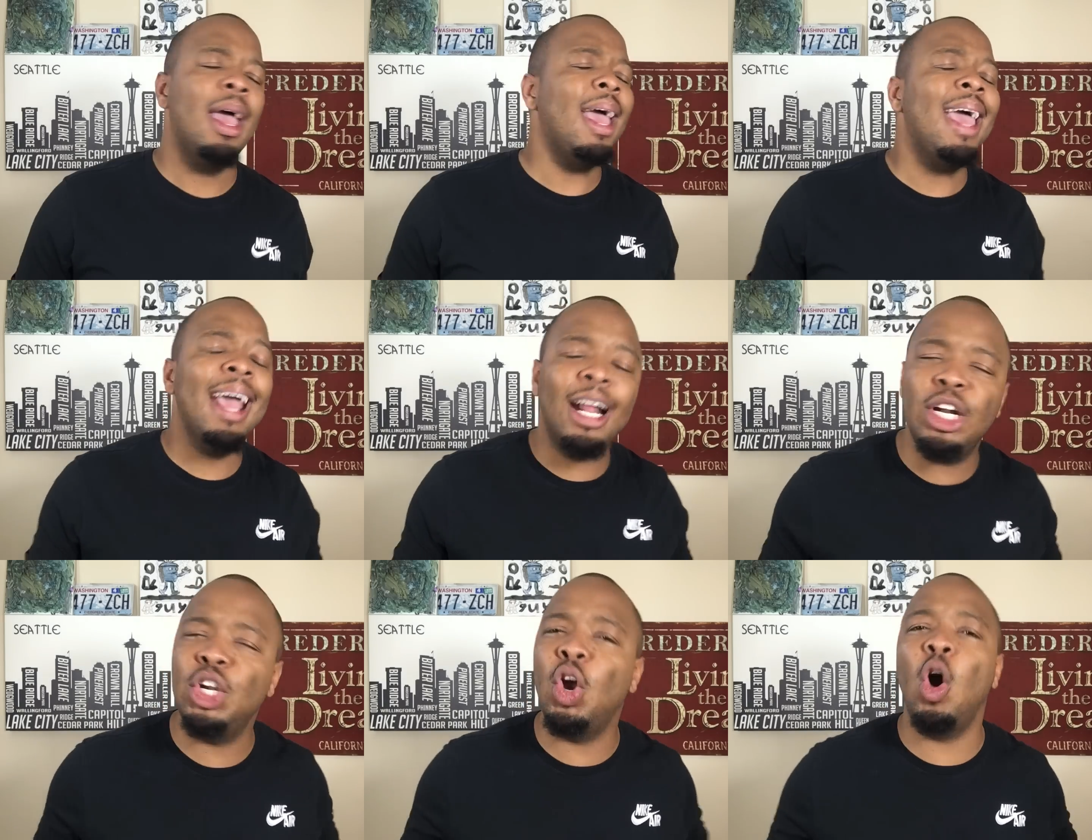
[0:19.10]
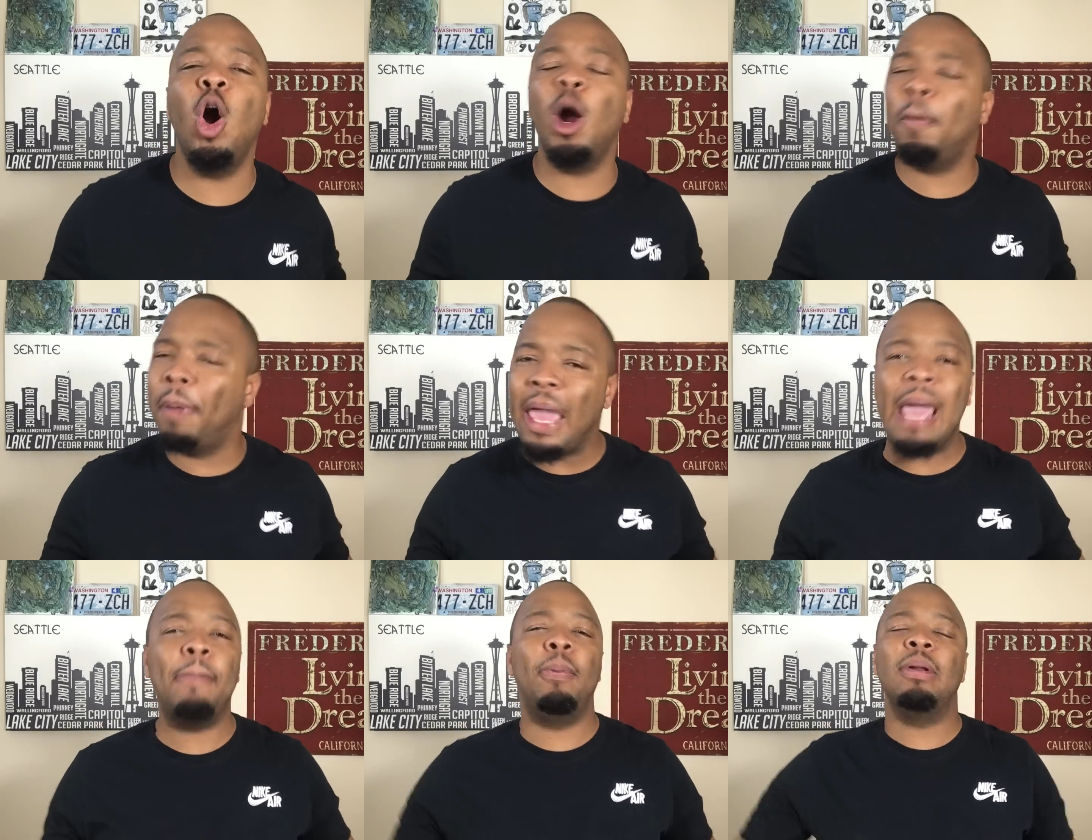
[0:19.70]
Ignore
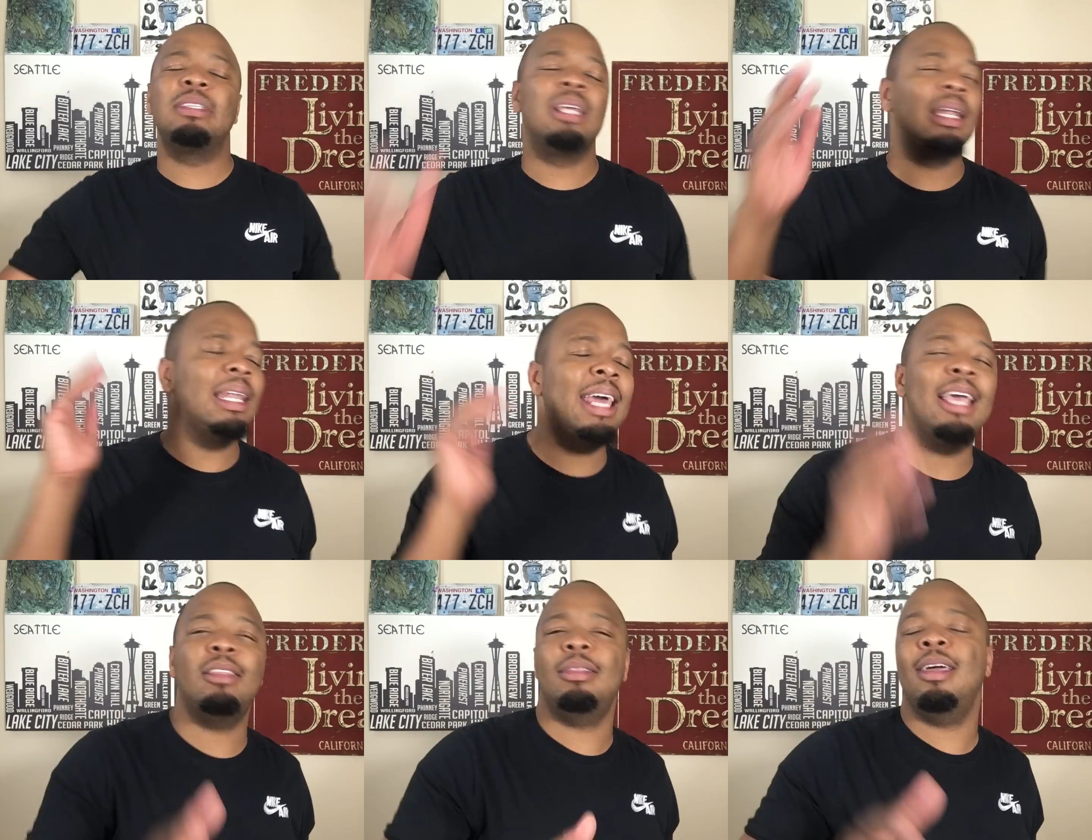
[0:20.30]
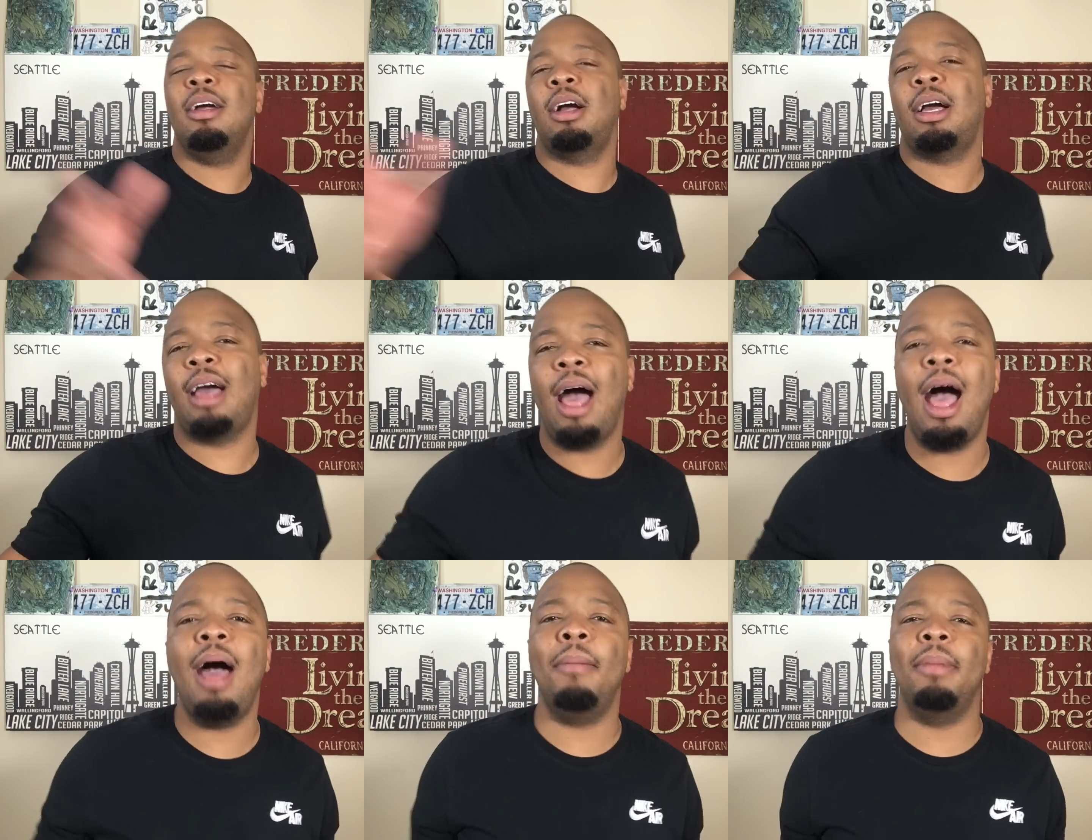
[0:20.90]
people. Delete their
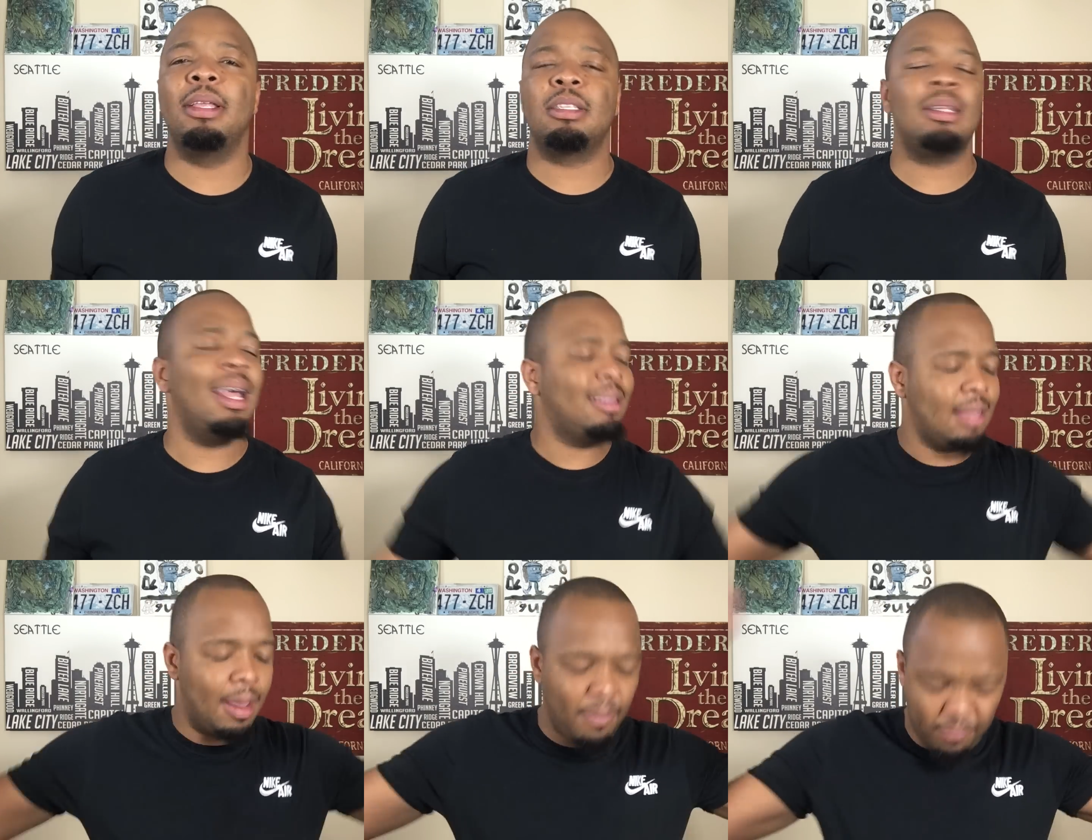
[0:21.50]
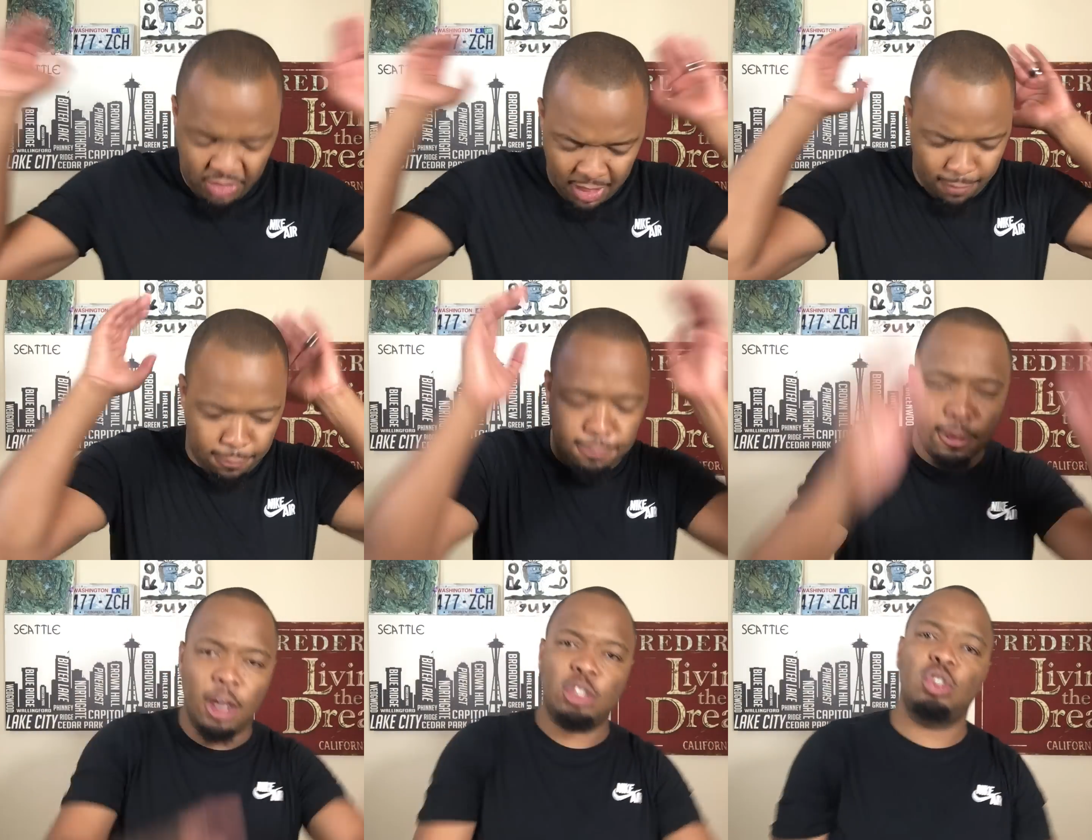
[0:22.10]
comments. Let them get
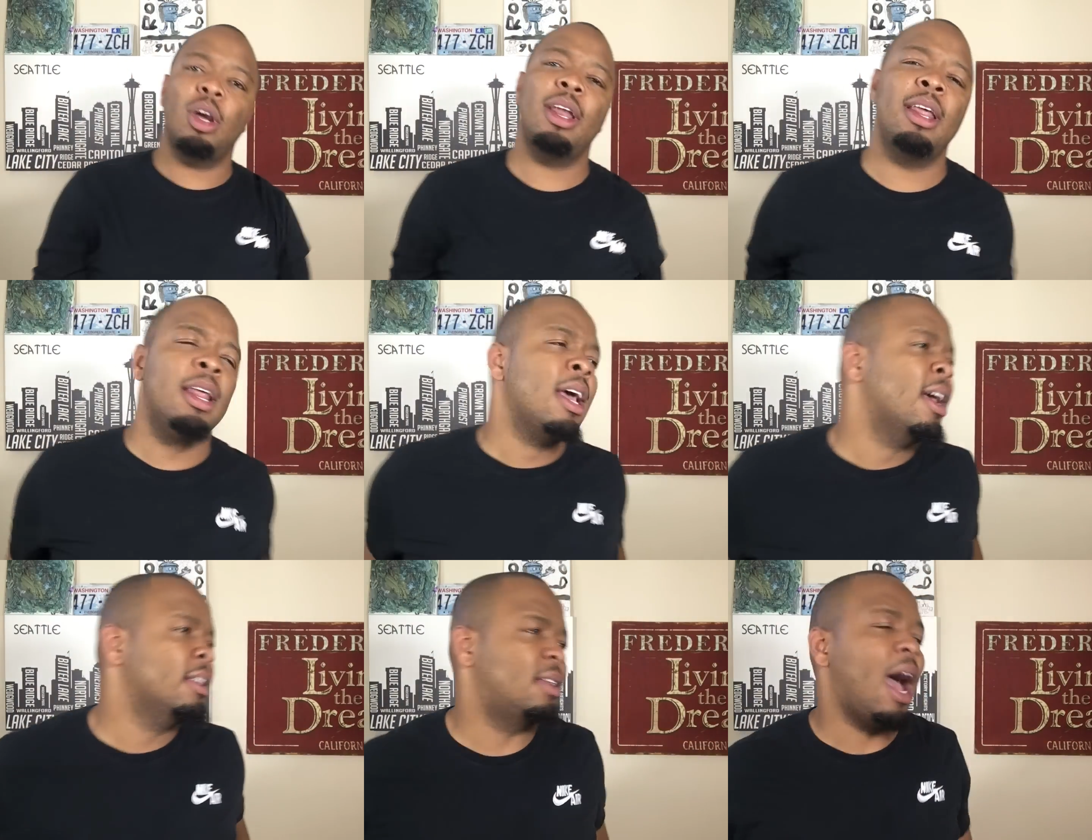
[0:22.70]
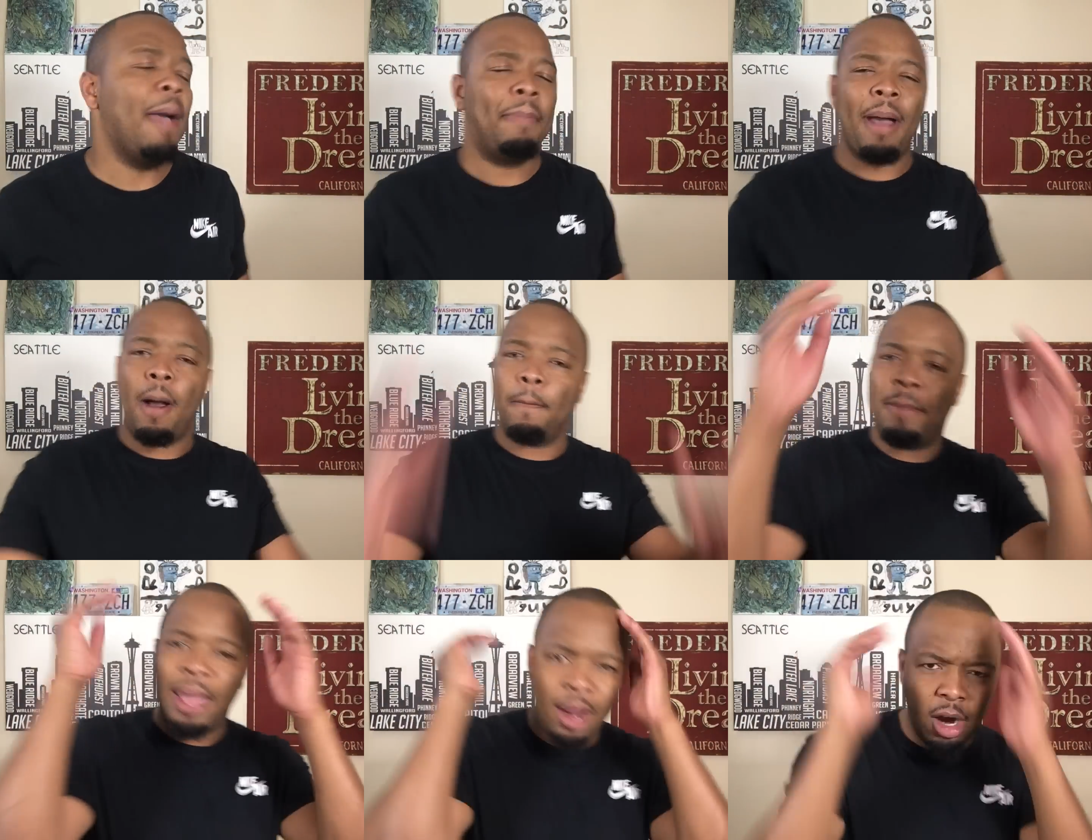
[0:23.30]
frustrated, type
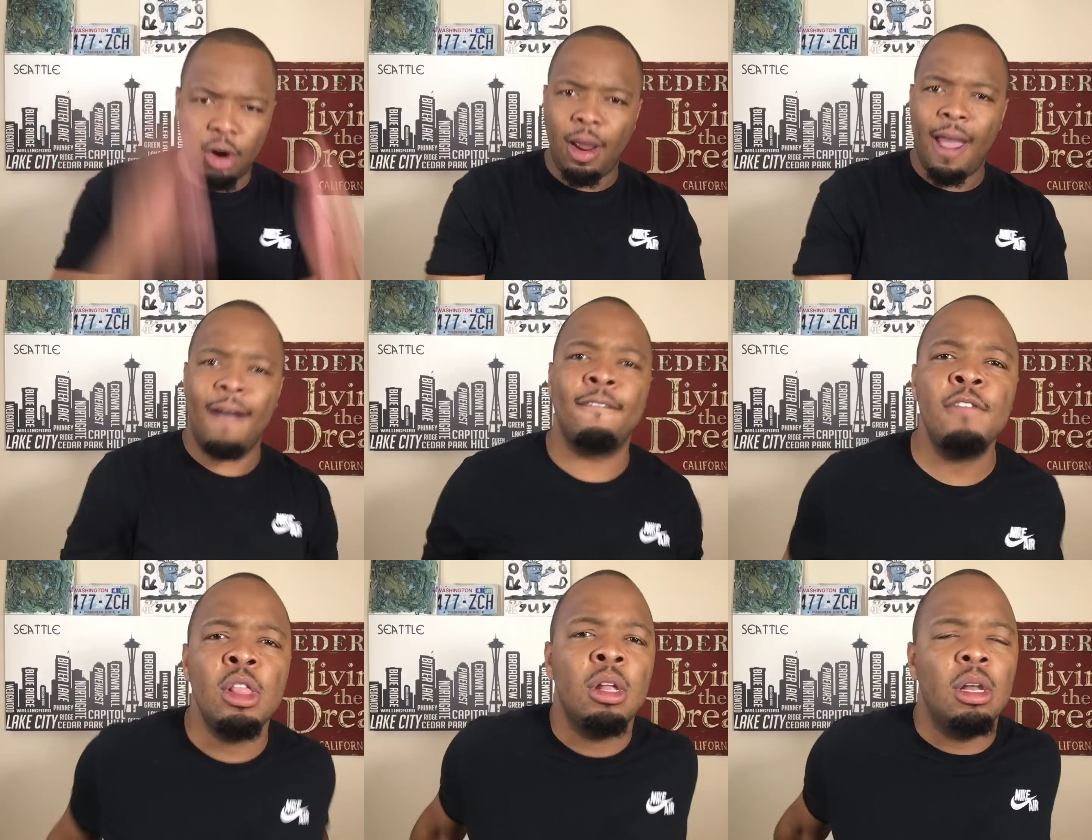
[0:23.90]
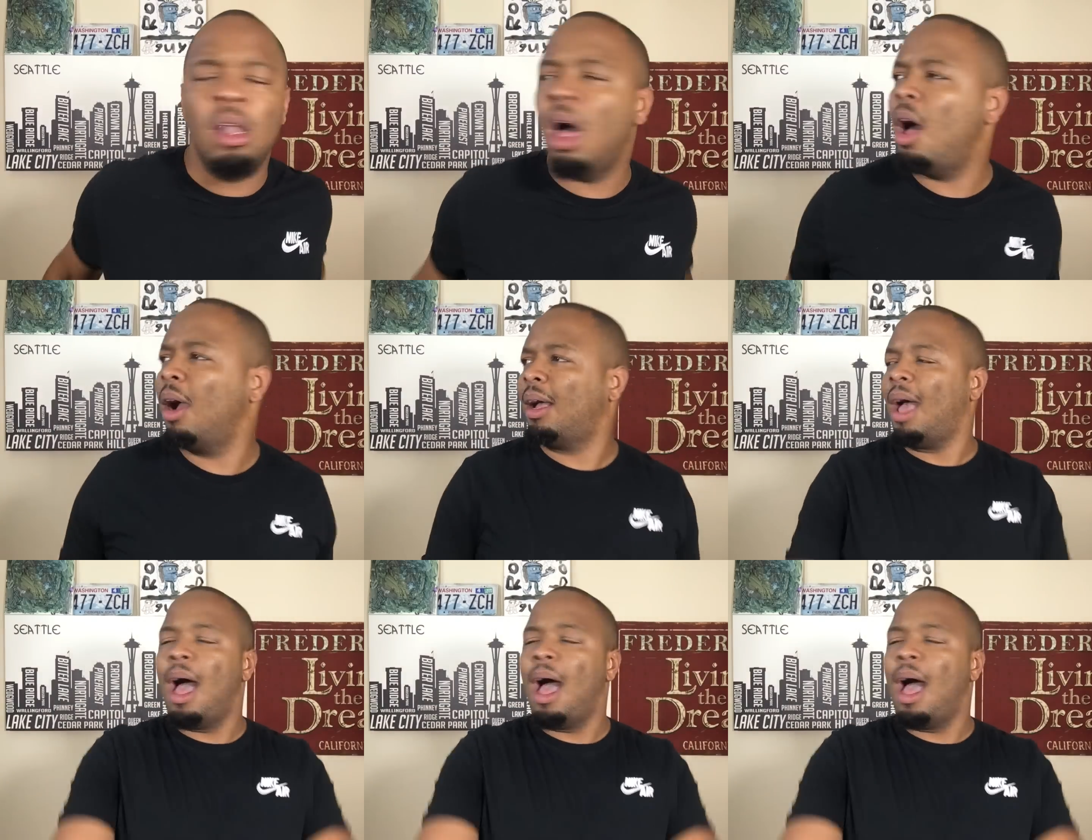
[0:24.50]
out paragraph, long